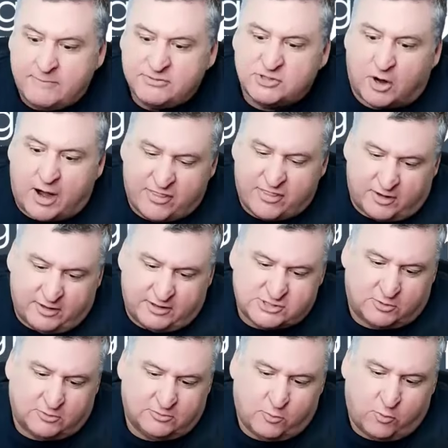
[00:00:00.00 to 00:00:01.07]
sorry. I thought
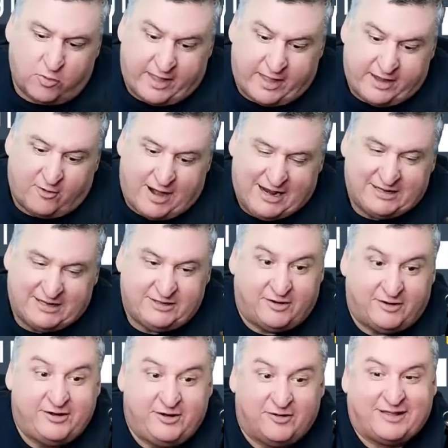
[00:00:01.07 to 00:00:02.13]
so. Like you're
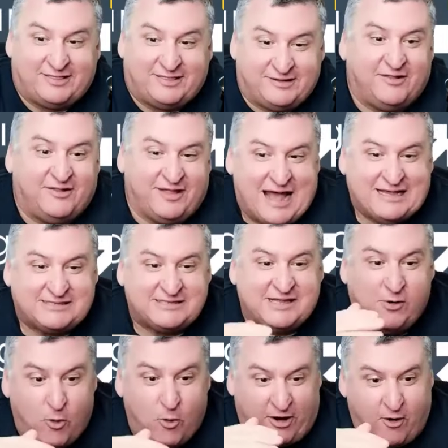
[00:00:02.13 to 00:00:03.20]
like literally
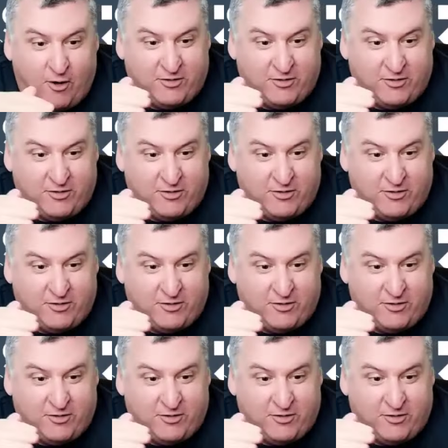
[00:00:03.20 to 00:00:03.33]
asking what are